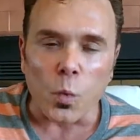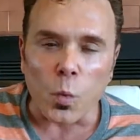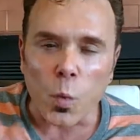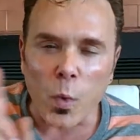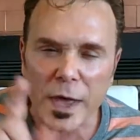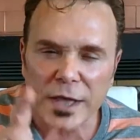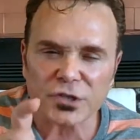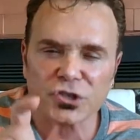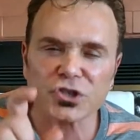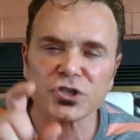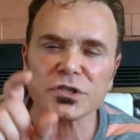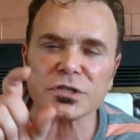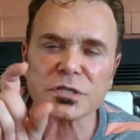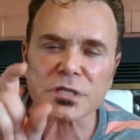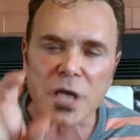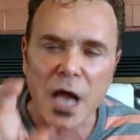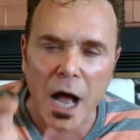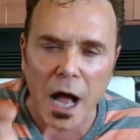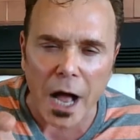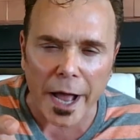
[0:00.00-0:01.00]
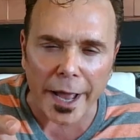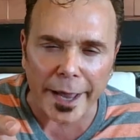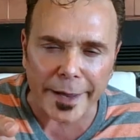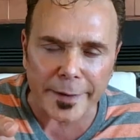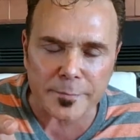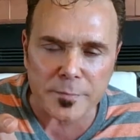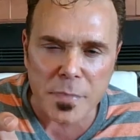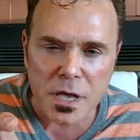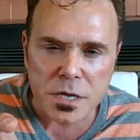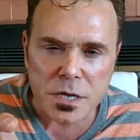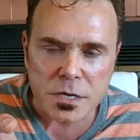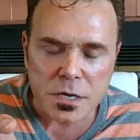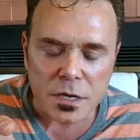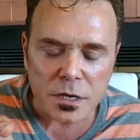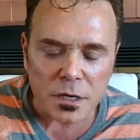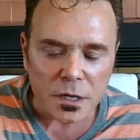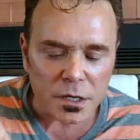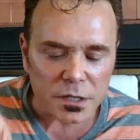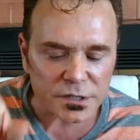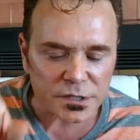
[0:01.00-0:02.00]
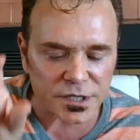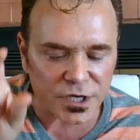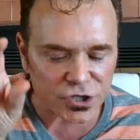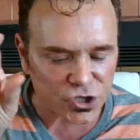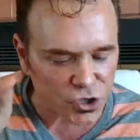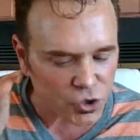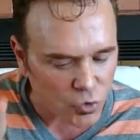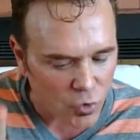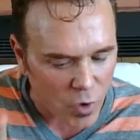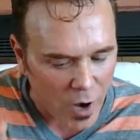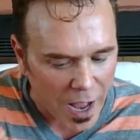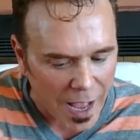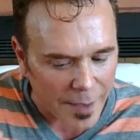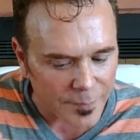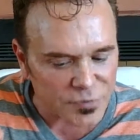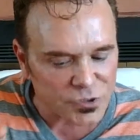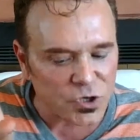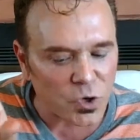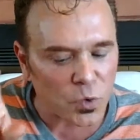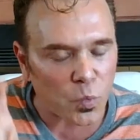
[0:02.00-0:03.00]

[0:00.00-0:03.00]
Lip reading: Which time describes